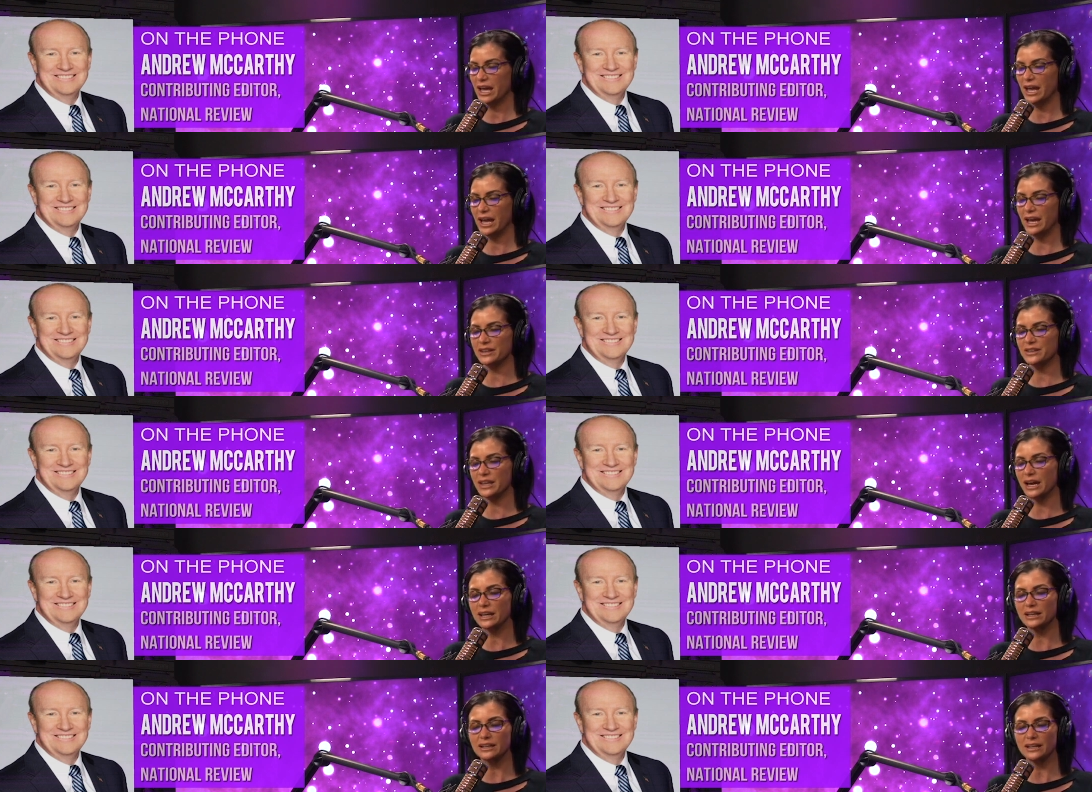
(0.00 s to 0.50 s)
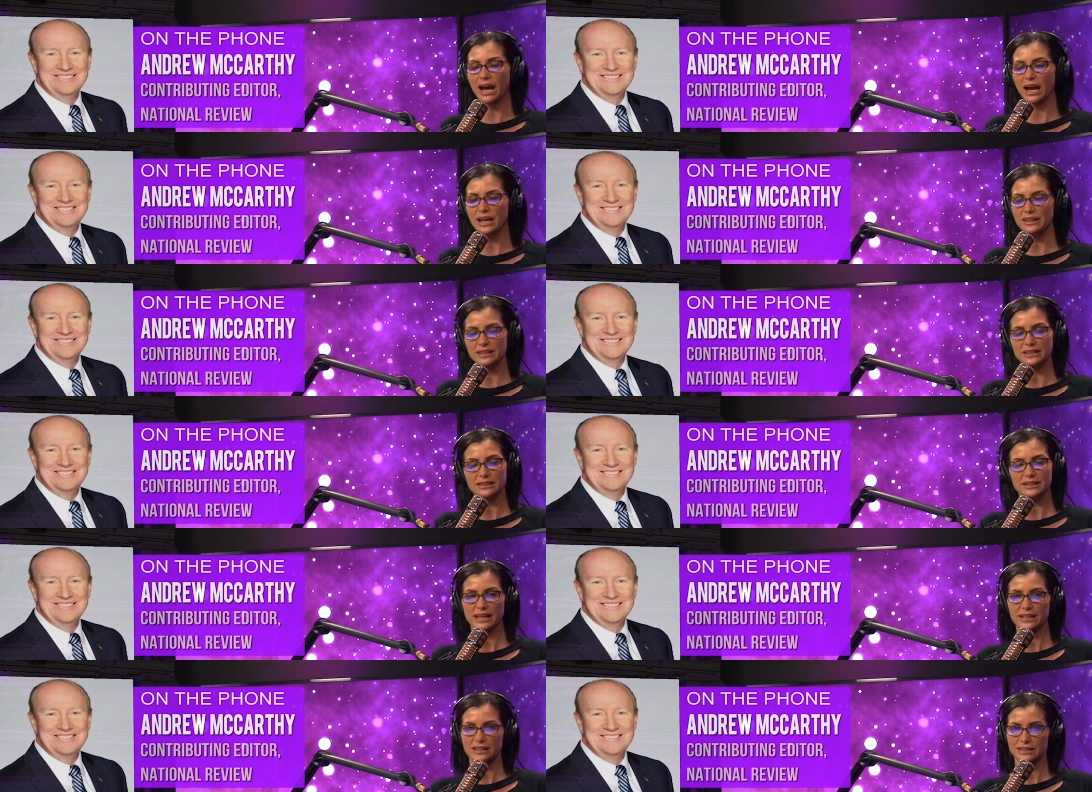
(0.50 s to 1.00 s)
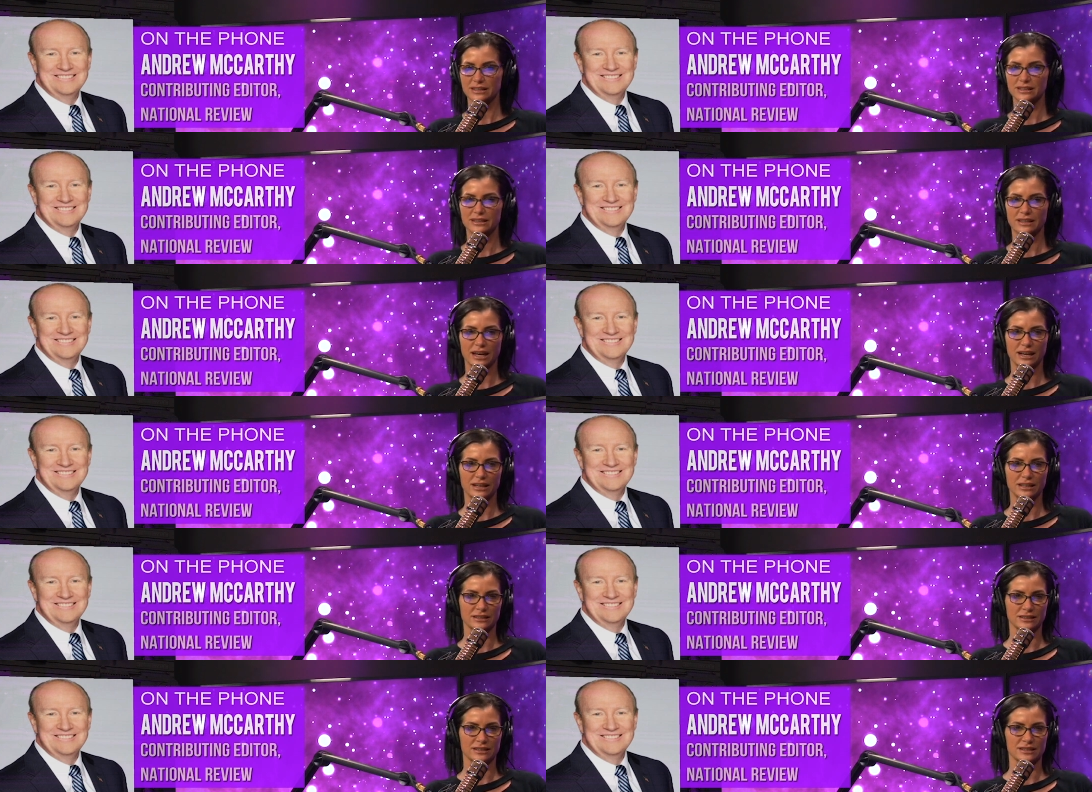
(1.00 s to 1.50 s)
Speaker 1: And that, I think
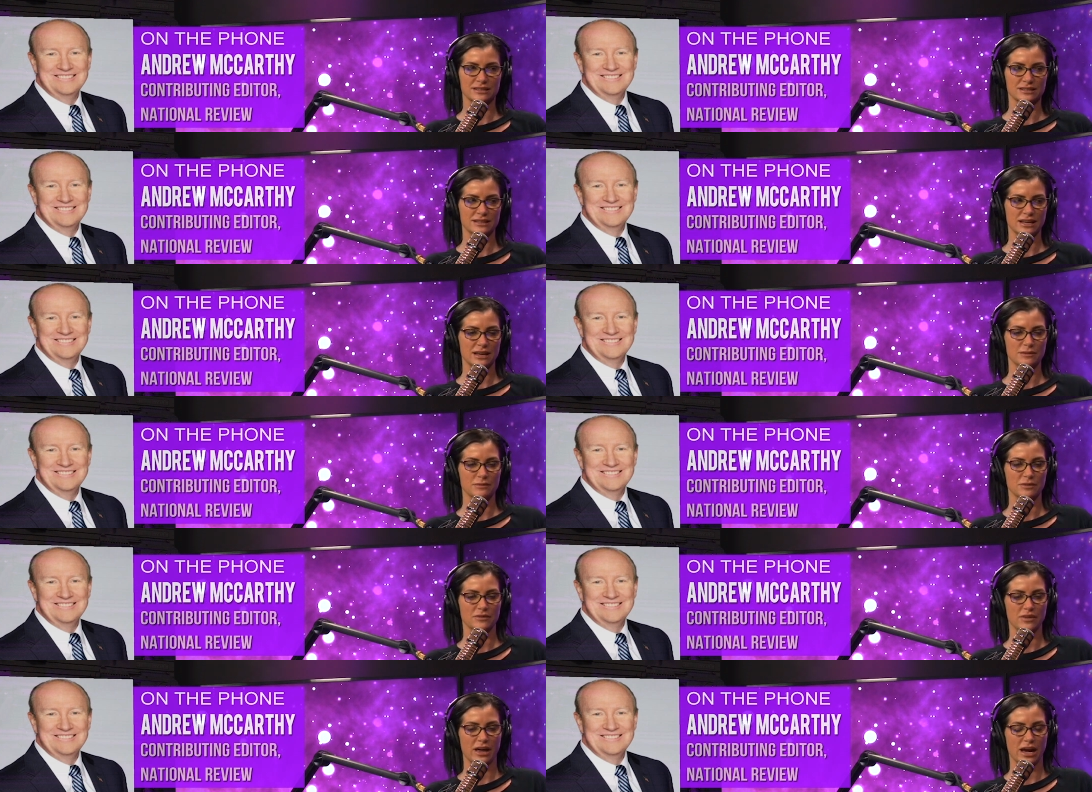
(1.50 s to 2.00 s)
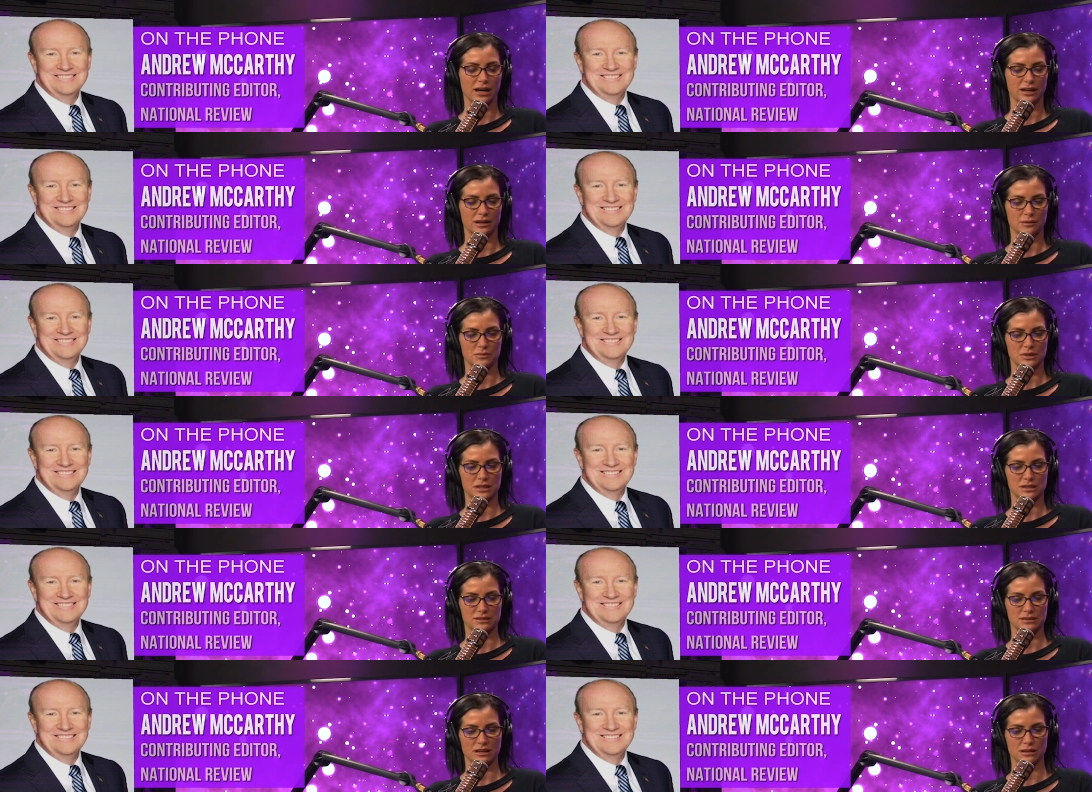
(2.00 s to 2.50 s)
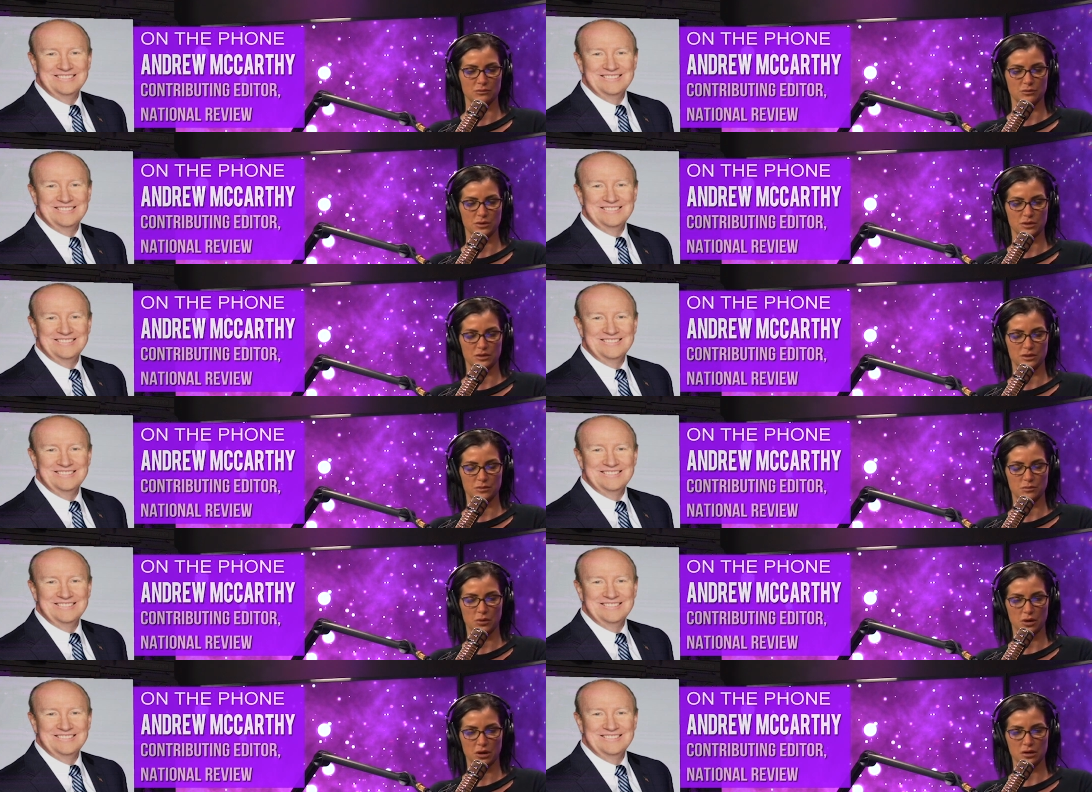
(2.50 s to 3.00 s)
that the same of that can be said with
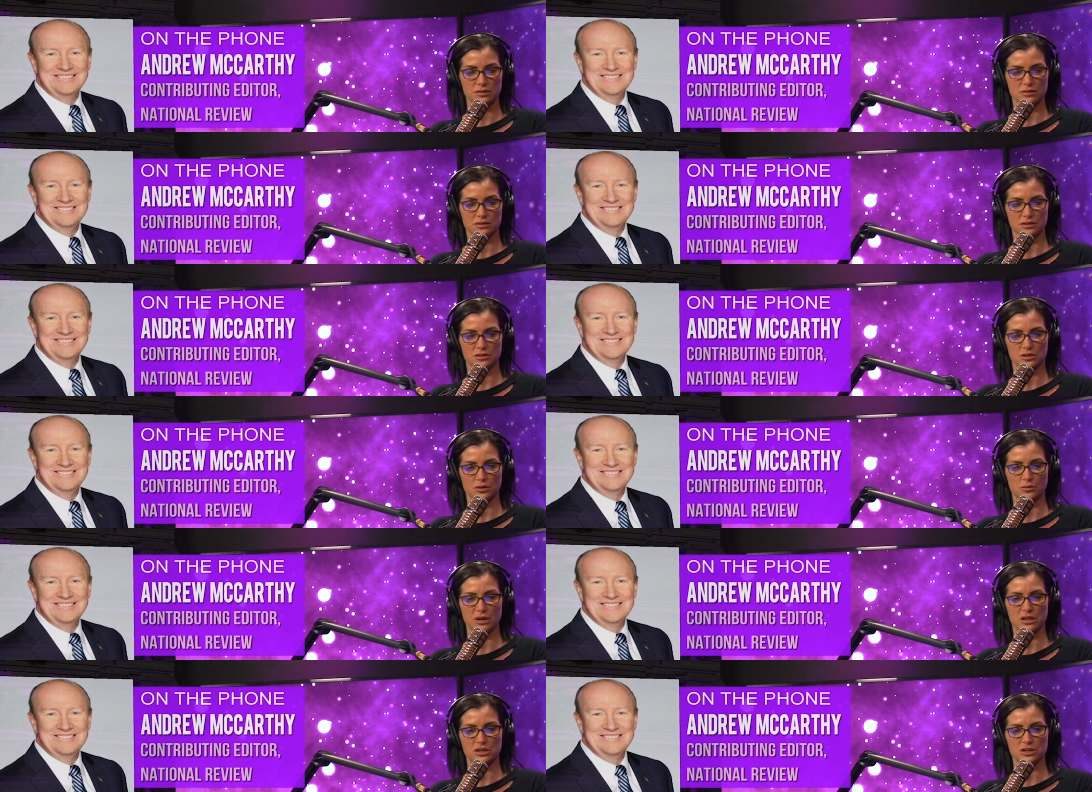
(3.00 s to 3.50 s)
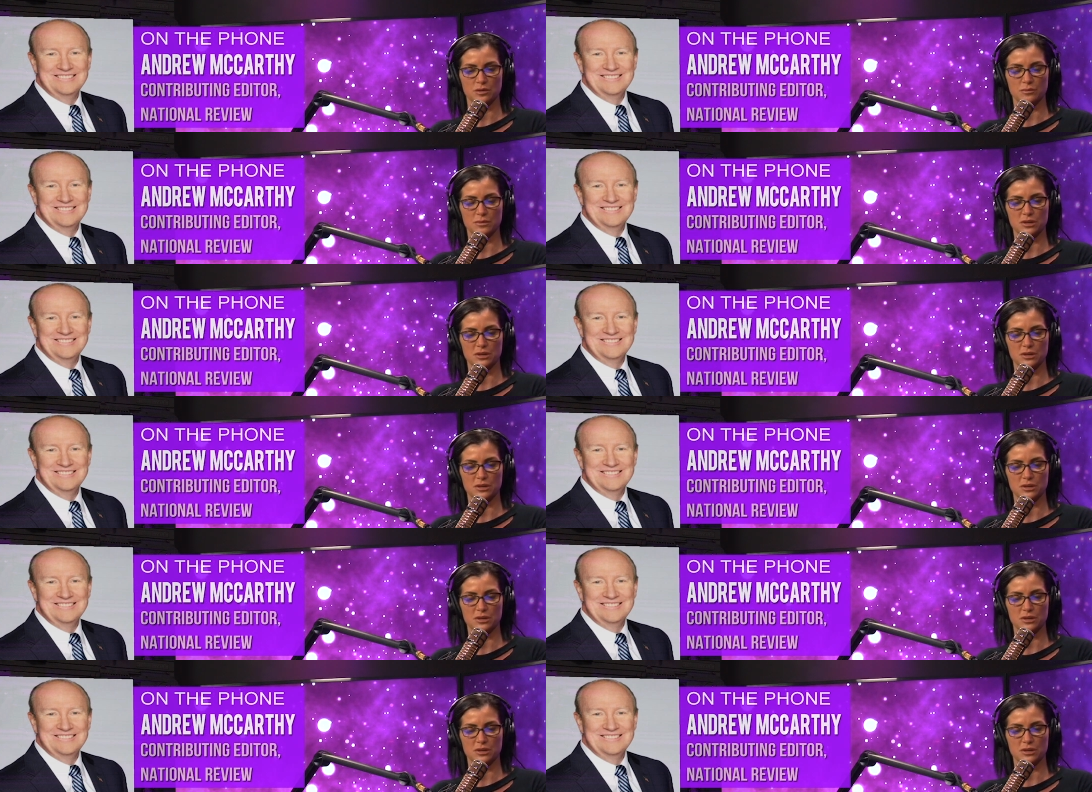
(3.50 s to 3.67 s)
the Barr situation.